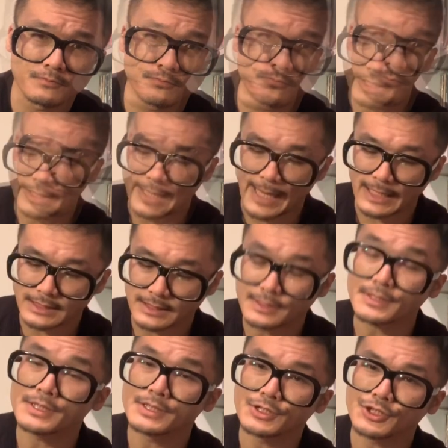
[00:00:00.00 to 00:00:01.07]

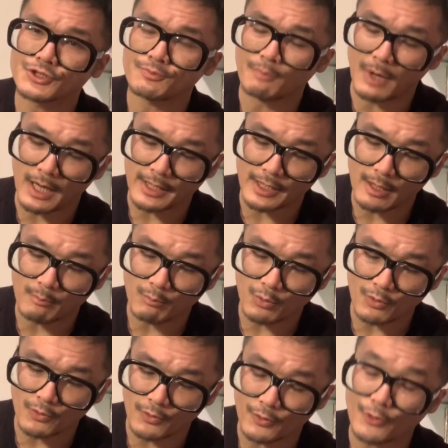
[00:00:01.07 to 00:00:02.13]
Next, Spine
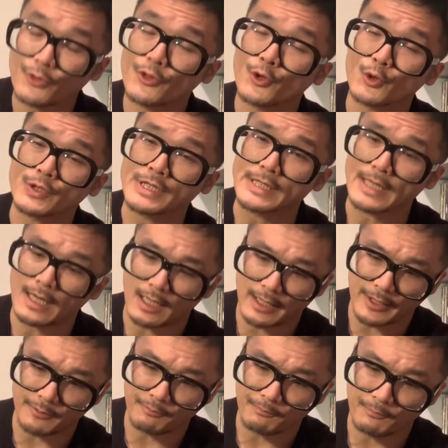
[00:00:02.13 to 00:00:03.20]
number
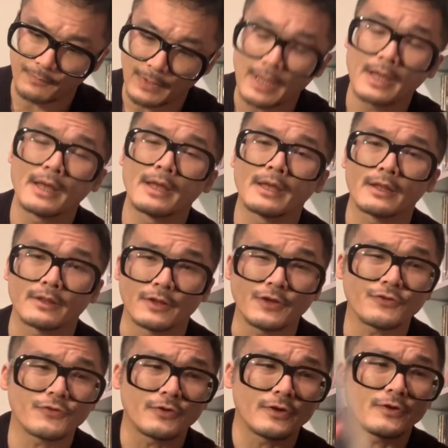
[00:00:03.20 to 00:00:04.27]
39.
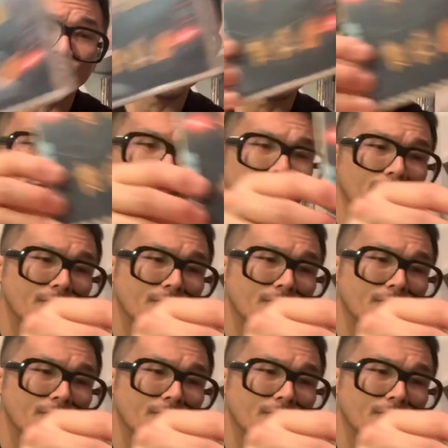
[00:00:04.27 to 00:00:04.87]
This is